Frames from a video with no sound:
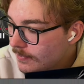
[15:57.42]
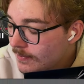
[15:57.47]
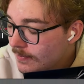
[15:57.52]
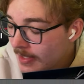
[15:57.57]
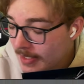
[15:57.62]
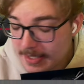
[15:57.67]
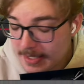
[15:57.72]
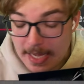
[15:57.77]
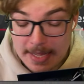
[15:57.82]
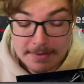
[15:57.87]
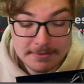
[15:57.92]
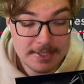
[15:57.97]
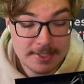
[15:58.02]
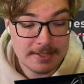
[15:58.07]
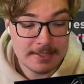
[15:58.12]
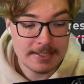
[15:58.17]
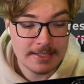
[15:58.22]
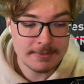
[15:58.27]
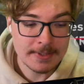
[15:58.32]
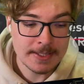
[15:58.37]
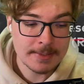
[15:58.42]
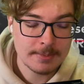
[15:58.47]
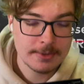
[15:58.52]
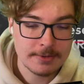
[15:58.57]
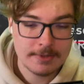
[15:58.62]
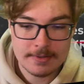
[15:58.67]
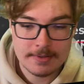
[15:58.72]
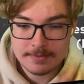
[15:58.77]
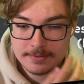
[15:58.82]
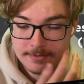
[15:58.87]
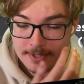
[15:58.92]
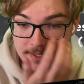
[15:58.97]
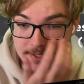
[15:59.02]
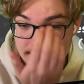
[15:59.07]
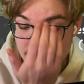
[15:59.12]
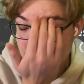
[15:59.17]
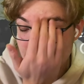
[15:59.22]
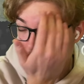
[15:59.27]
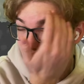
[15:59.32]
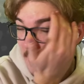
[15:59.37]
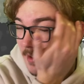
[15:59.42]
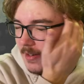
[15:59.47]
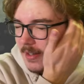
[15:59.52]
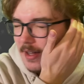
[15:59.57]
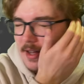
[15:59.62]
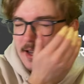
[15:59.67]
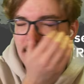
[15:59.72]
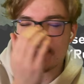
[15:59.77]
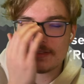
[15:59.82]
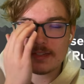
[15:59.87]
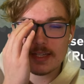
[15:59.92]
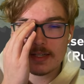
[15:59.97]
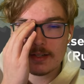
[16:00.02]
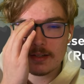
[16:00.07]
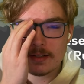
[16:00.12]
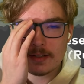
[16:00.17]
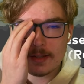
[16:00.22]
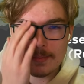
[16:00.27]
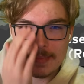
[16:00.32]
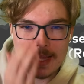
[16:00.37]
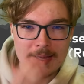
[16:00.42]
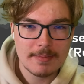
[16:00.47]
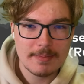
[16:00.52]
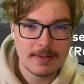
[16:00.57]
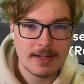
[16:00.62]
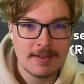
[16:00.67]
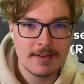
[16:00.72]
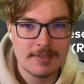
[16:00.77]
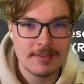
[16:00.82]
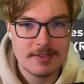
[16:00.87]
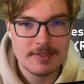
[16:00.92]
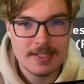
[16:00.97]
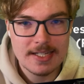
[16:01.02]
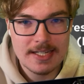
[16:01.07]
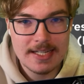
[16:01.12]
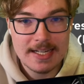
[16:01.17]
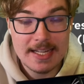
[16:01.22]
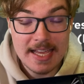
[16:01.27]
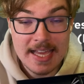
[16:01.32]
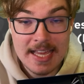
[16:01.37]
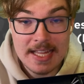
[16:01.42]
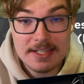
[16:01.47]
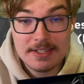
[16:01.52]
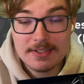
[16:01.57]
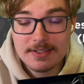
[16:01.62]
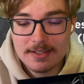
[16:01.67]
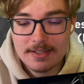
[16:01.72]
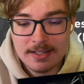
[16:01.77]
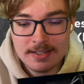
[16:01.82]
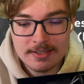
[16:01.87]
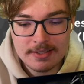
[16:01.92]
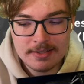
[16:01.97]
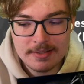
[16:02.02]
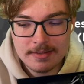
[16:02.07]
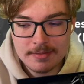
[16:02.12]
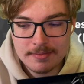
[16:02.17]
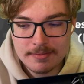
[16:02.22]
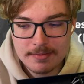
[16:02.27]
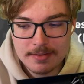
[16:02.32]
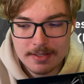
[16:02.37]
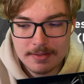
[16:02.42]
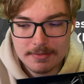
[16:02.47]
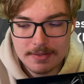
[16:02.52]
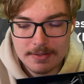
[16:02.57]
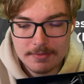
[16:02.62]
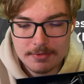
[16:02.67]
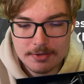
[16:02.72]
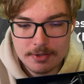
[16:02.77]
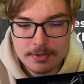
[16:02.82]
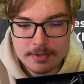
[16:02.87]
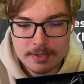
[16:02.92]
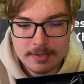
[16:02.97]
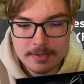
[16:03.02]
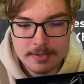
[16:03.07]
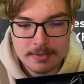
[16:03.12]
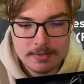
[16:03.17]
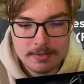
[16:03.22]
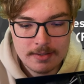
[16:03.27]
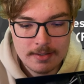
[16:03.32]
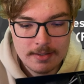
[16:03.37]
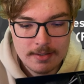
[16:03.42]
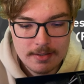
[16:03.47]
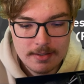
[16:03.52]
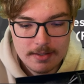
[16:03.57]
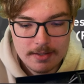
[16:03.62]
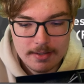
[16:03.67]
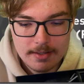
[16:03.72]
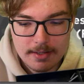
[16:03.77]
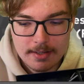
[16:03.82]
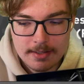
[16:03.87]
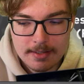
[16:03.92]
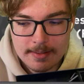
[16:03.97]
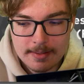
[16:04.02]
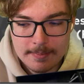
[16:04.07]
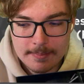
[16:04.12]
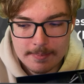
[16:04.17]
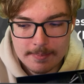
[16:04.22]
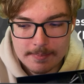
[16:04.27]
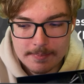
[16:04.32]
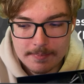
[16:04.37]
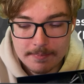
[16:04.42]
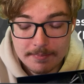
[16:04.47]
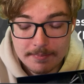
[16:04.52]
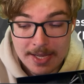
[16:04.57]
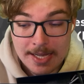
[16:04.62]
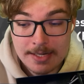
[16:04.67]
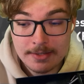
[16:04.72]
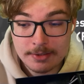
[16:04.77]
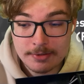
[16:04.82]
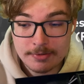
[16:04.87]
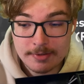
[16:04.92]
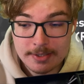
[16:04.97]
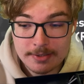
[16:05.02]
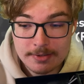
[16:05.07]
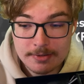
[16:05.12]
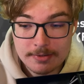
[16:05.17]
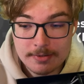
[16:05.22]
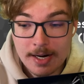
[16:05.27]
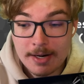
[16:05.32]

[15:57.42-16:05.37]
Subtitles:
Yeah, I've seen the leaked Rainbow Road Race. I've seen it on the map. I haven't seen it. I don't know if they've shown it yet. That looks really cool. I